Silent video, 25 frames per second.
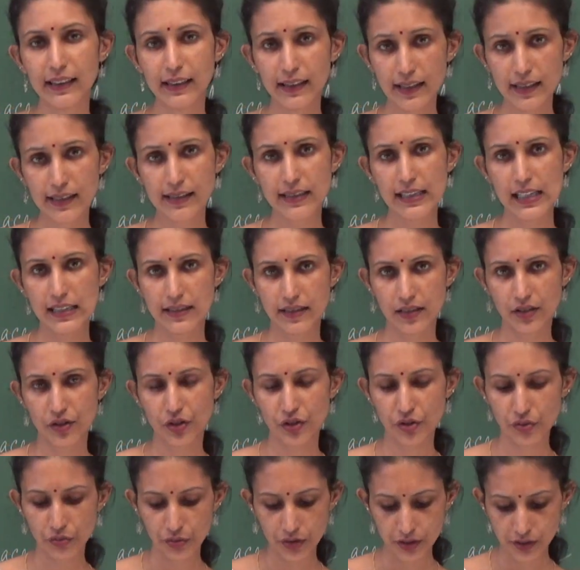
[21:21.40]
this lesson,
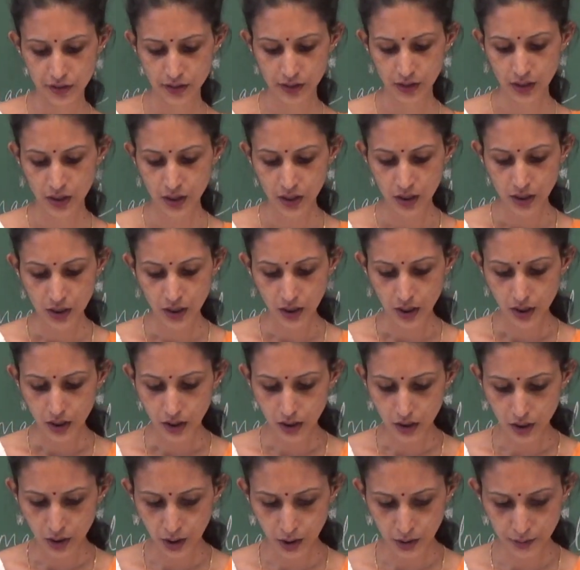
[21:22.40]
students.
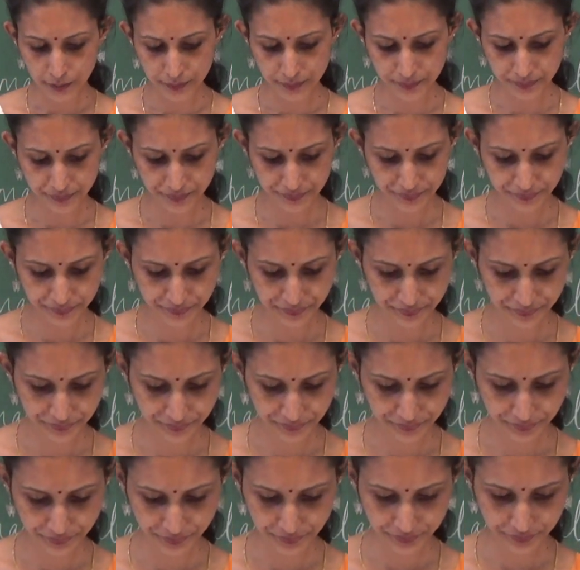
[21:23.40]

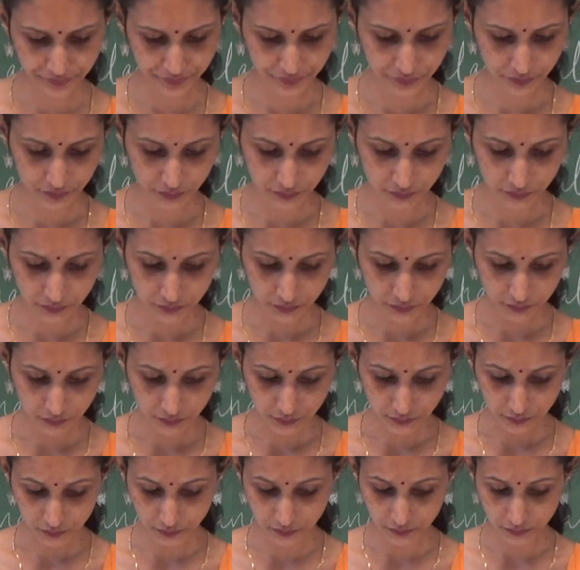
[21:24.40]

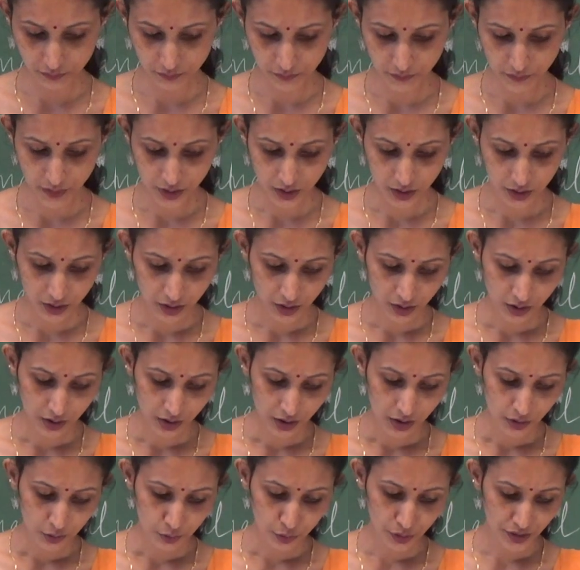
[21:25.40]

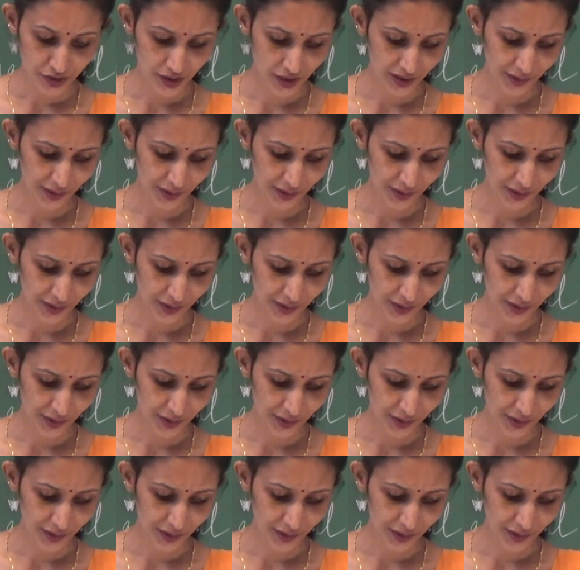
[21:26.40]
What